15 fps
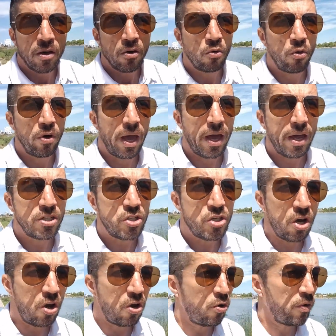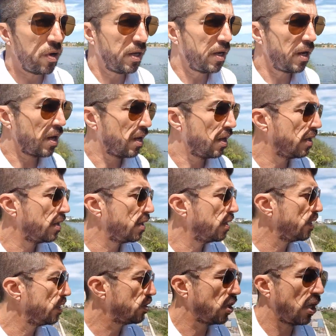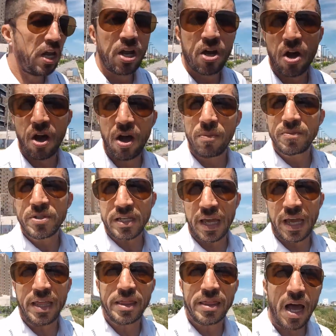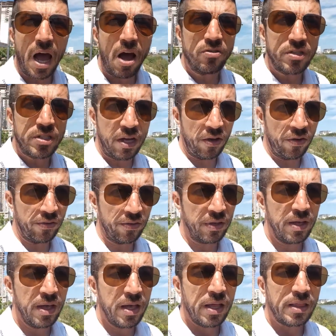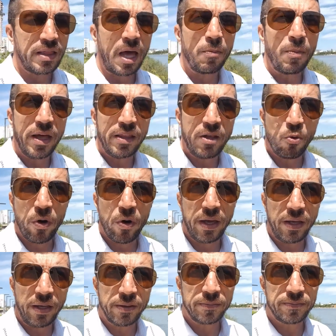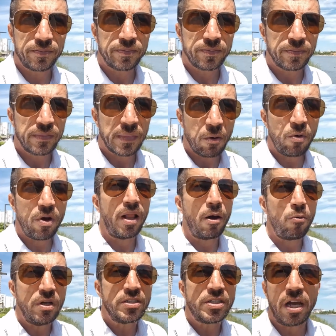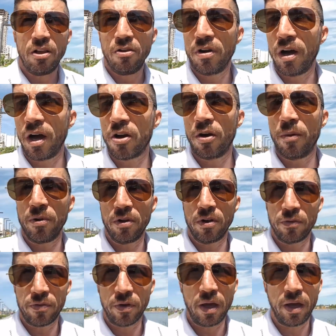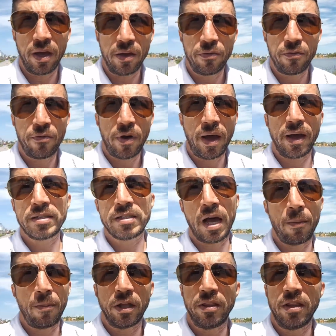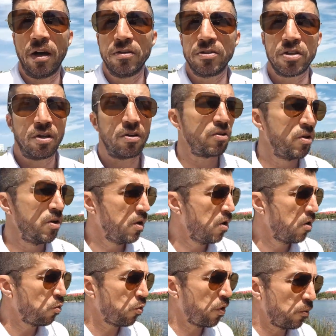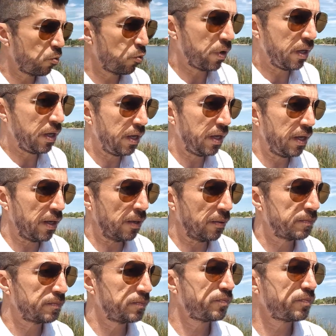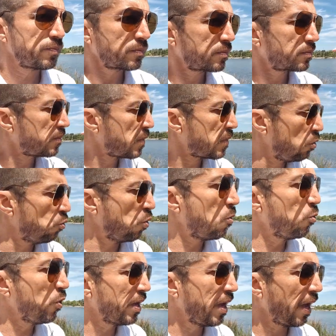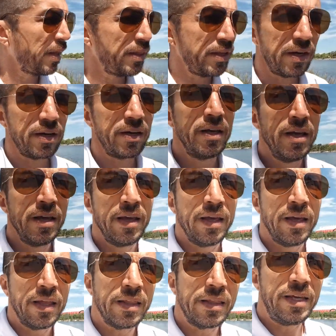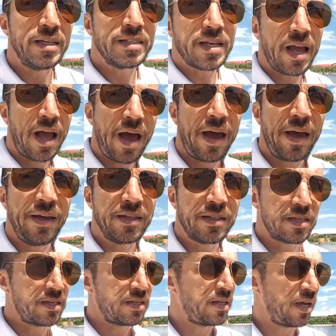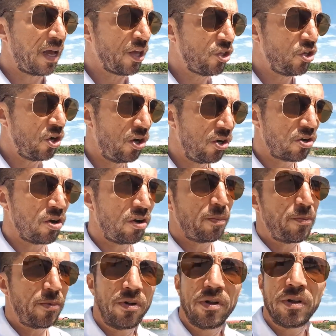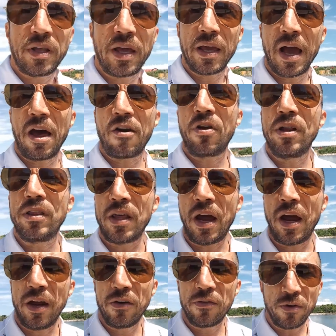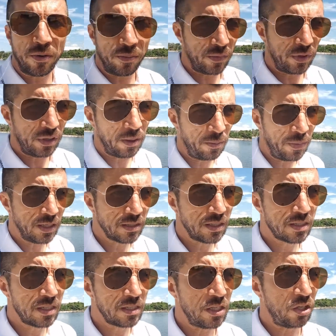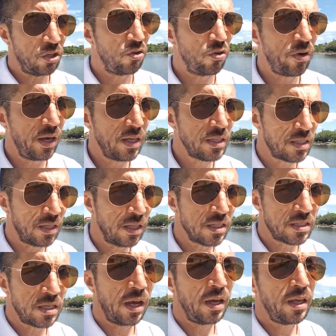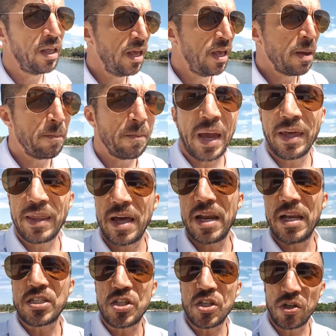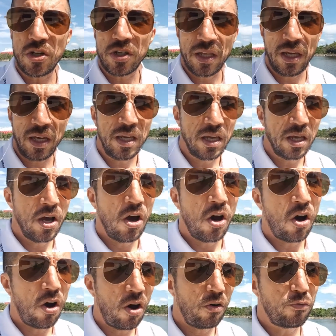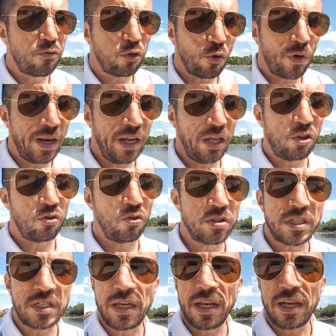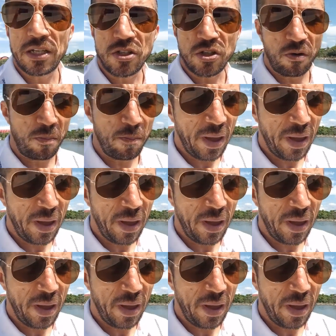we are showing 3 homes in downtown. That, by the way, well, I will tell you a couple of facts about downtown when we get there. These guys, a young couple, got retired from their businesses in US and decided, made a study of 22 cities of